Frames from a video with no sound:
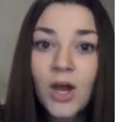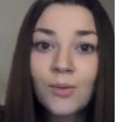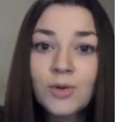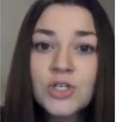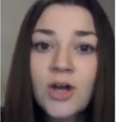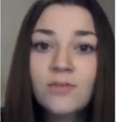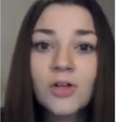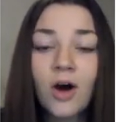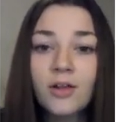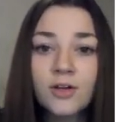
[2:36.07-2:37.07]
We
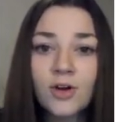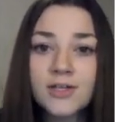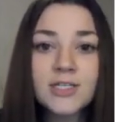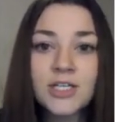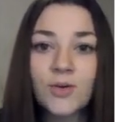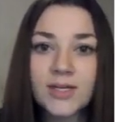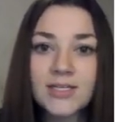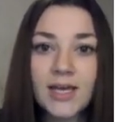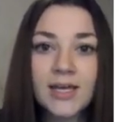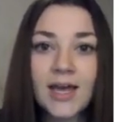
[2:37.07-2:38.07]
travel all across the
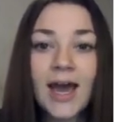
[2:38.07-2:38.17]
USA,